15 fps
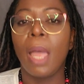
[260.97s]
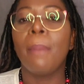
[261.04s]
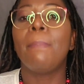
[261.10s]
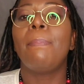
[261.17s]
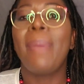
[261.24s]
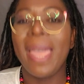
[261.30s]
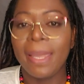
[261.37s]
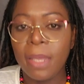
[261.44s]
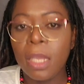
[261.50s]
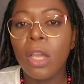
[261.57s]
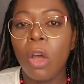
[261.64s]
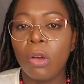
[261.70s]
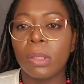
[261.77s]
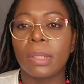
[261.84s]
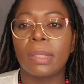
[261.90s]
begging
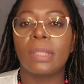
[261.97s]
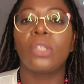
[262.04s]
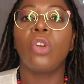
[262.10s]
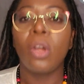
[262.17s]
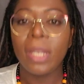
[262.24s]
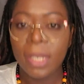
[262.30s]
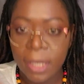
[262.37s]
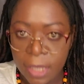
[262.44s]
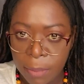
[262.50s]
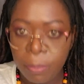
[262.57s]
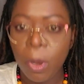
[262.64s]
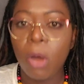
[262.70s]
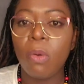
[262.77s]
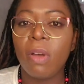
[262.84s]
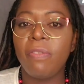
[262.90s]
us to go
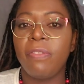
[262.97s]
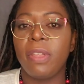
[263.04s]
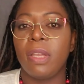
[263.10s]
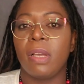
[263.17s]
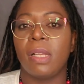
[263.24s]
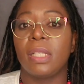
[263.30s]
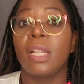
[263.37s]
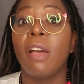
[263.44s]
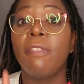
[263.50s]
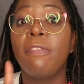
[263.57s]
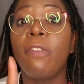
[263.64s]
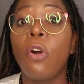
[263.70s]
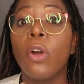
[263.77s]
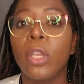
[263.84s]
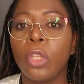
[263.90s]
dip our fingers
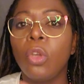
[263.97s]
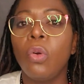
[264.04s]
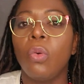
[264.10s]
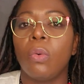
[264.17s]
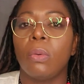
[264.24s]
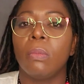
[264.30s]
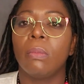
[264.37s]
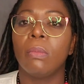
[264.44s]
for you.